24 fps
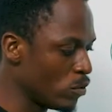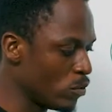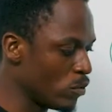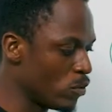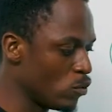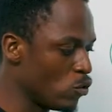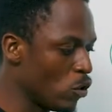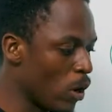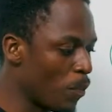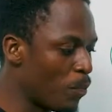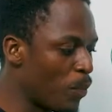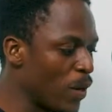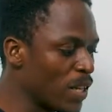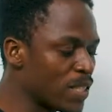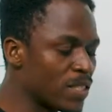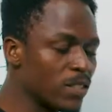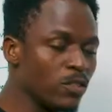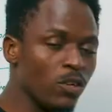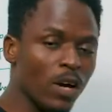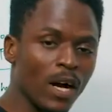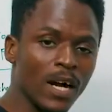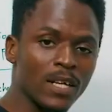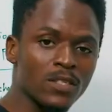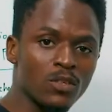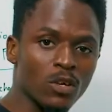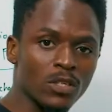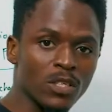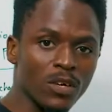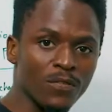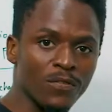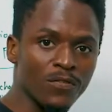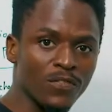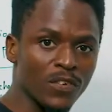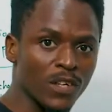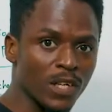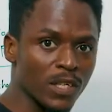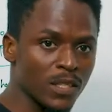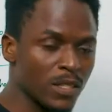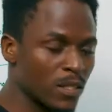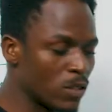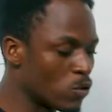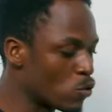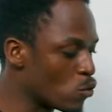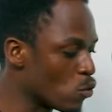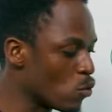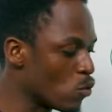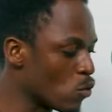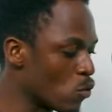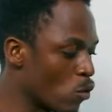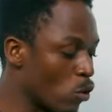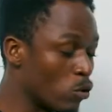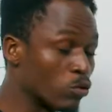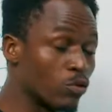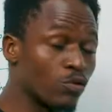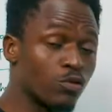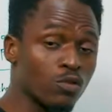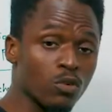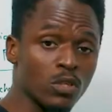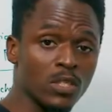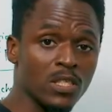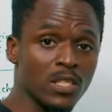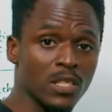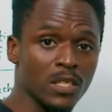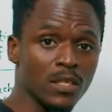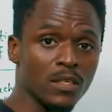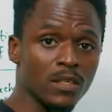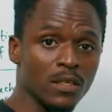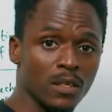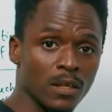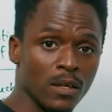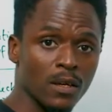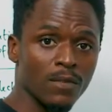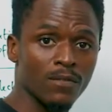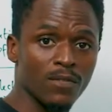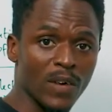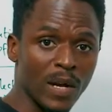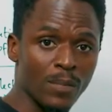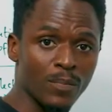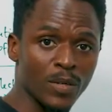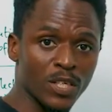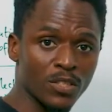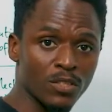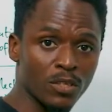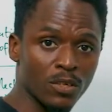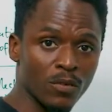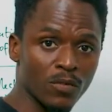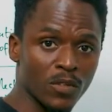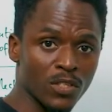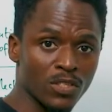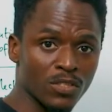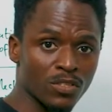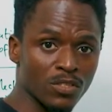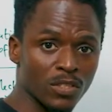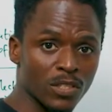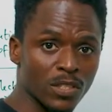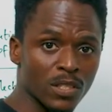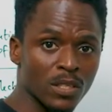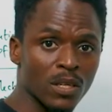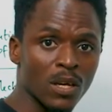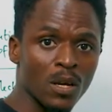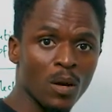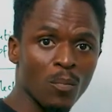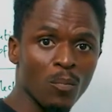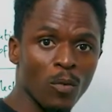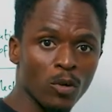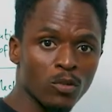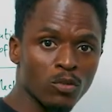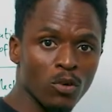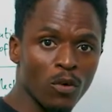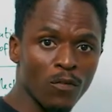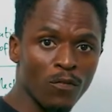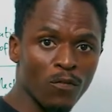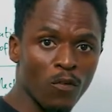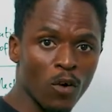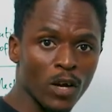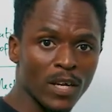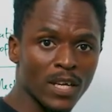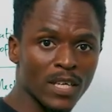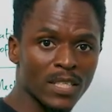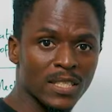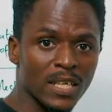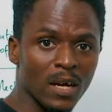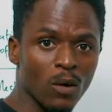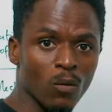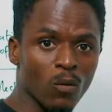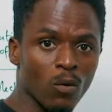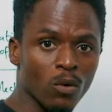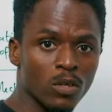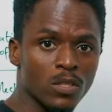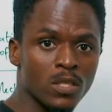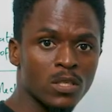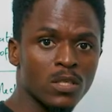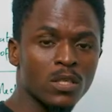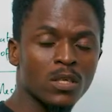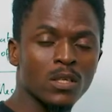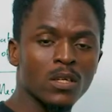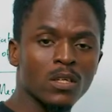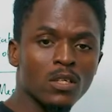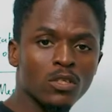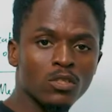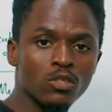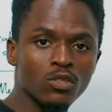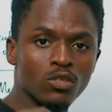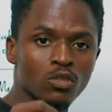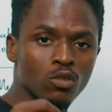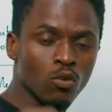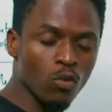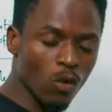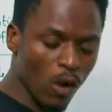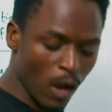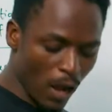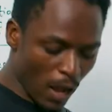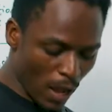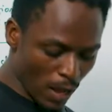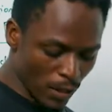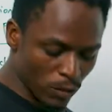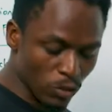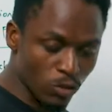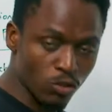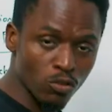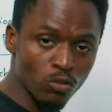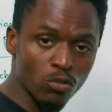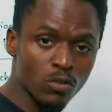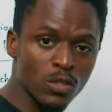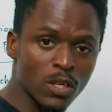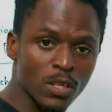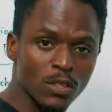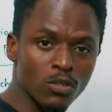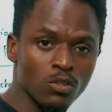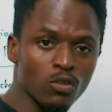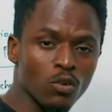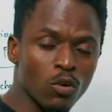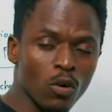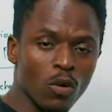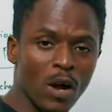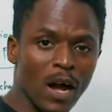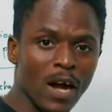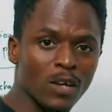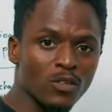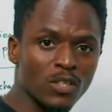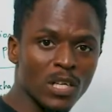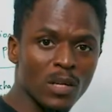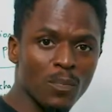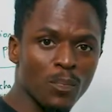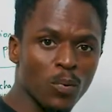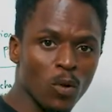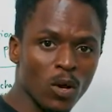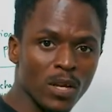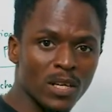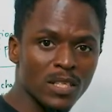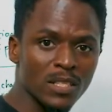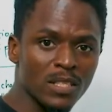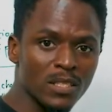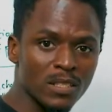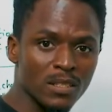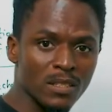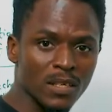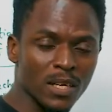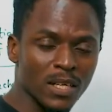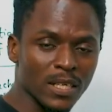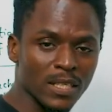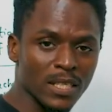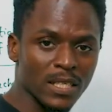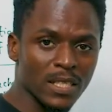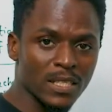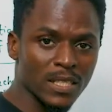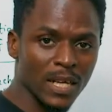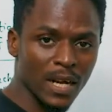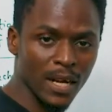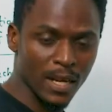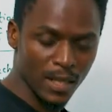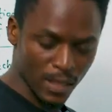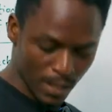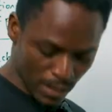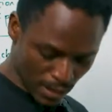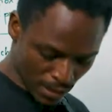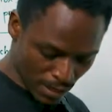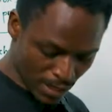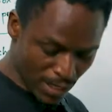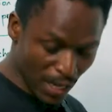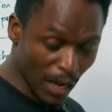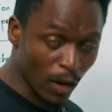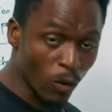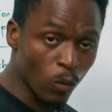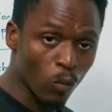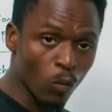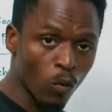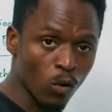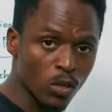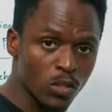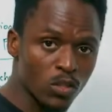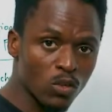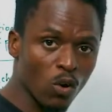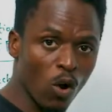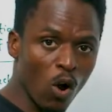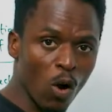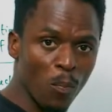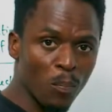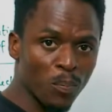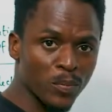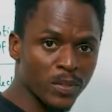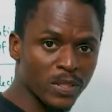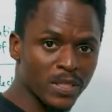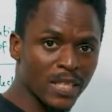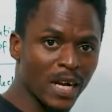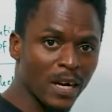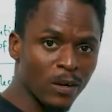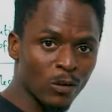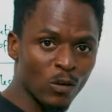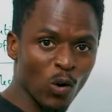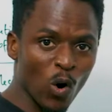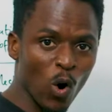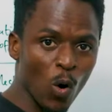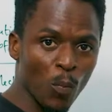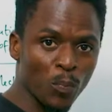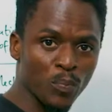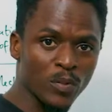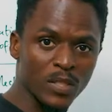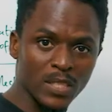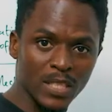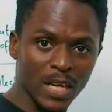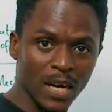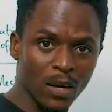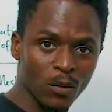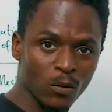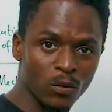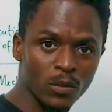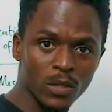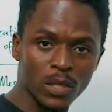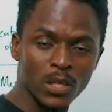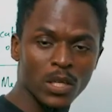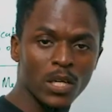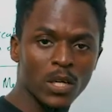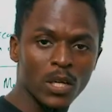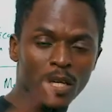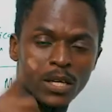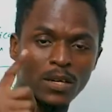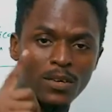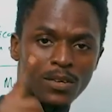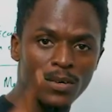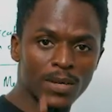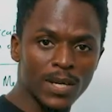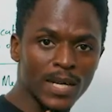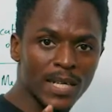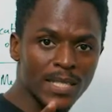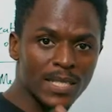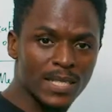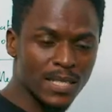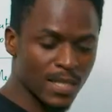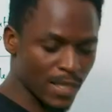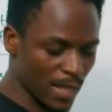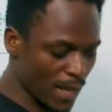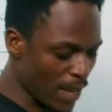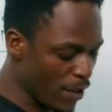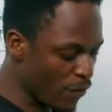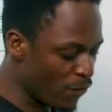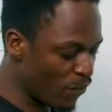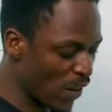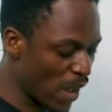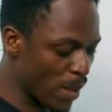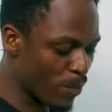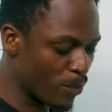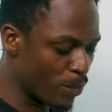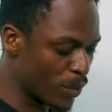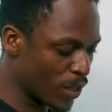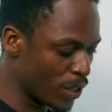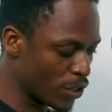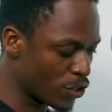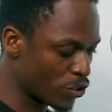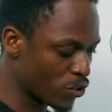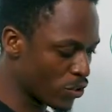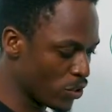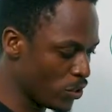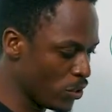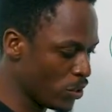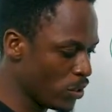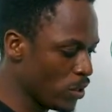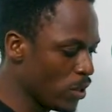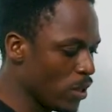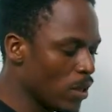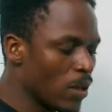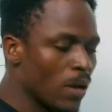You are placing your hands on the frets to control the vibration of the string. But don't forget that what? You actually plucking the guitar downwards, up, down, creates a vibration